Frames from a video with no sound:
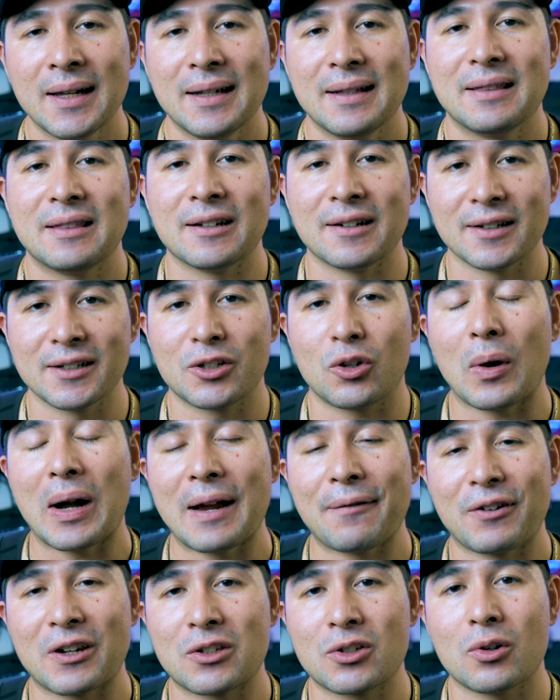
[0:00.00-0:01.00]
the
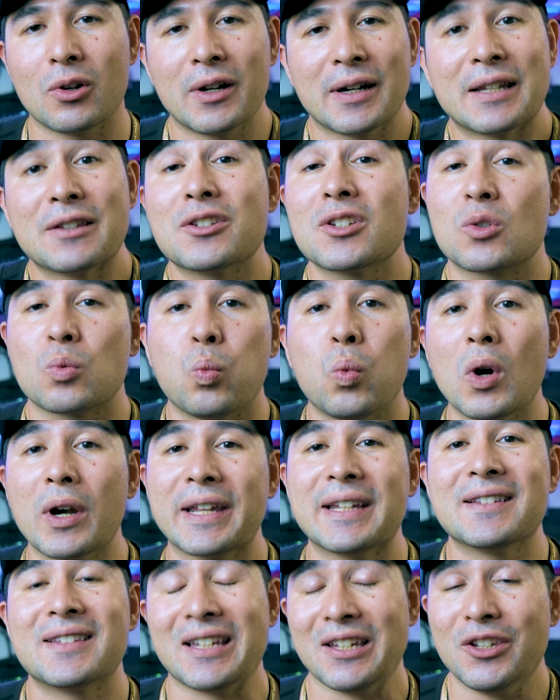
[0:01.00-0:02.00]
graphics card and just
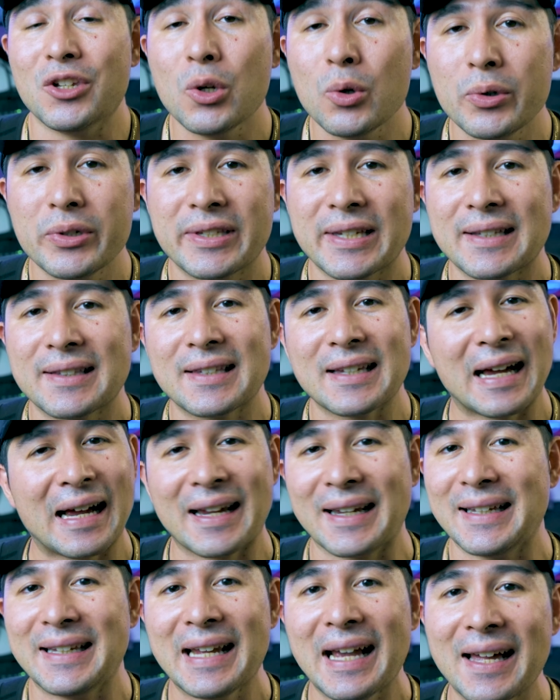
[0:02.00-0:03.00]
wanting to use it.
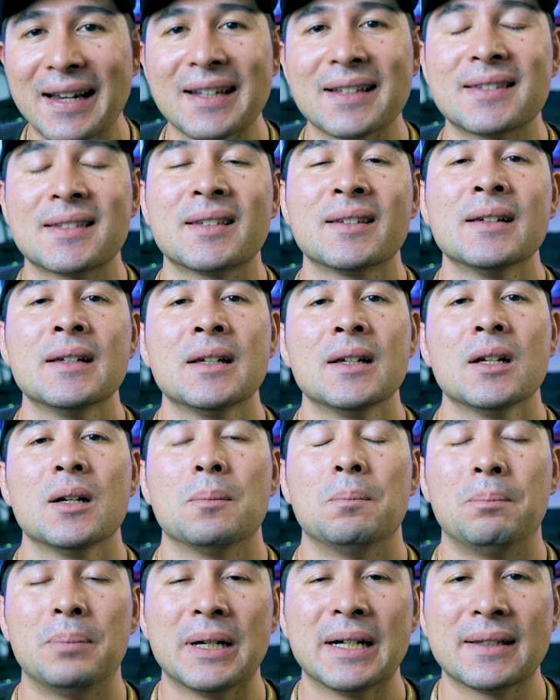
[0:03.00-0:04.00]
I get it,
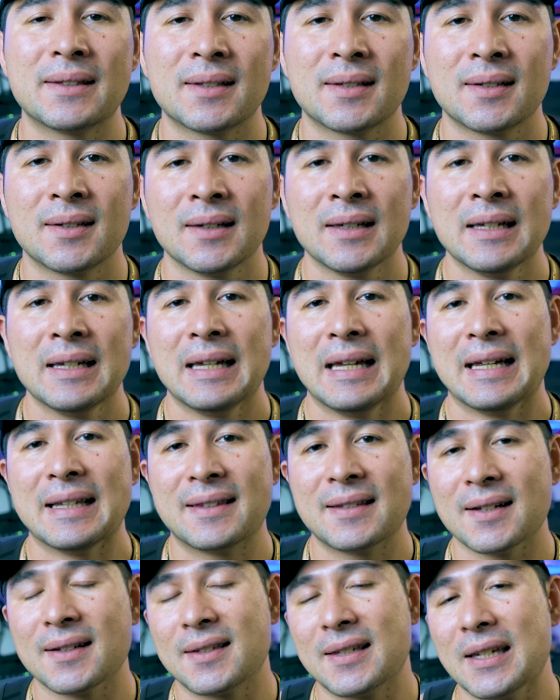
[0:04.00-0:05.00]
but it
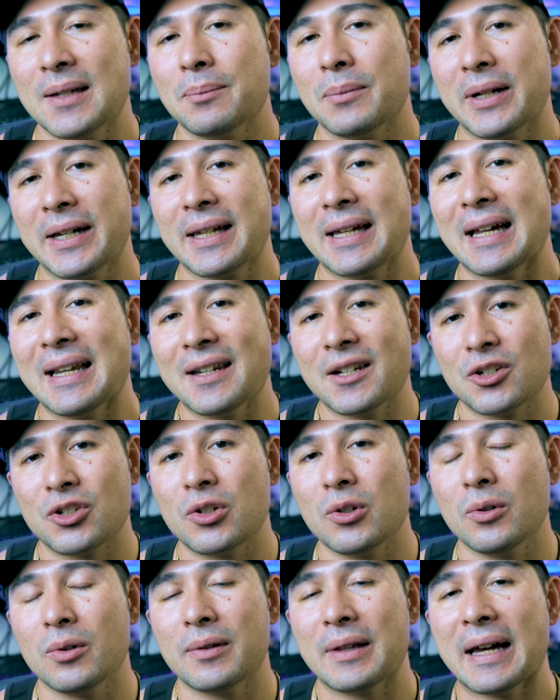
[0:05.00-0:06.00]
does seem like an
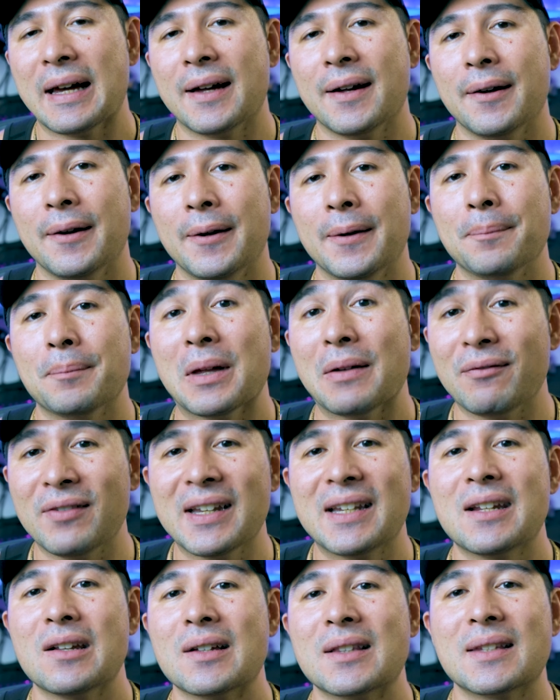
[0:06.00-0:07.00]
issue that Nvidia